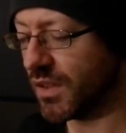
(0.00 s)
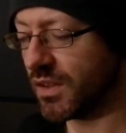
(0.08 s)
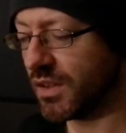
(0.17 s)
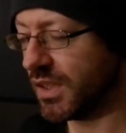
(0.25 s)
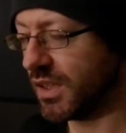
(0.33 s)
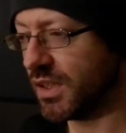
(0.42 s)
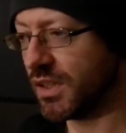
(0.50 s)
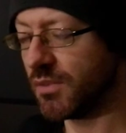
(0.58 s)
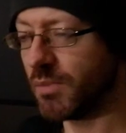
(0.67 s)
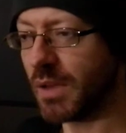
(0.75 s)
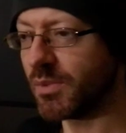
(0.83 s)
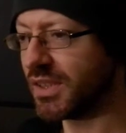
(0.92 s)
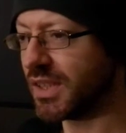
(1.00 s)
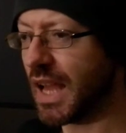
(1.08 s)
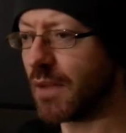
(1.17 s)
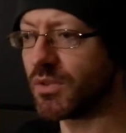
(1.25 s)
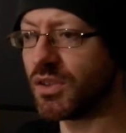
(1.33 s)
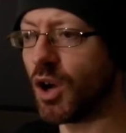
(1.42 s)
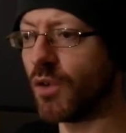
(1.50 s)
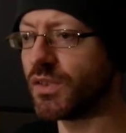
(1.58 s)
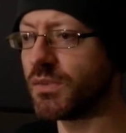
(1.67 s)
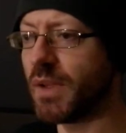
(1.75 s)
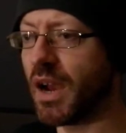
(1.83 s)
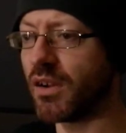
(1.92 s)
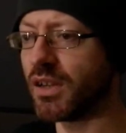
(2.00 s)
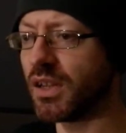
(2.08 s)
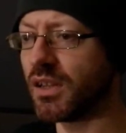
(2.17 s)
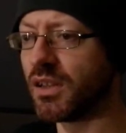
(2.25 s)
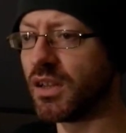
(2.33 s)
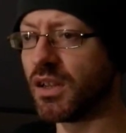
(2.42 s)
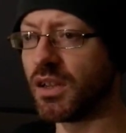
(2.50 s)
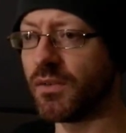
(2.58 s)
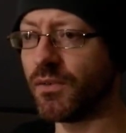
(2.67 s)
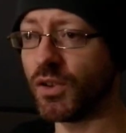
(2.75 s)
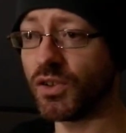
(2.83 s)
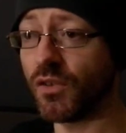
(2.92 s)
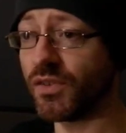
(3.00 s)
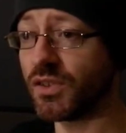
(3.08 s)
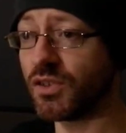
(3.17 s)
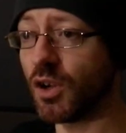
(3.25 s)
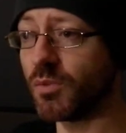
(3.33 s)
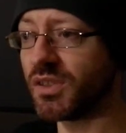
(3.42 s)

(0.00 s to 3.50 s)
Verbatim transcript: the babysitter captain, offers mariner, first officer job.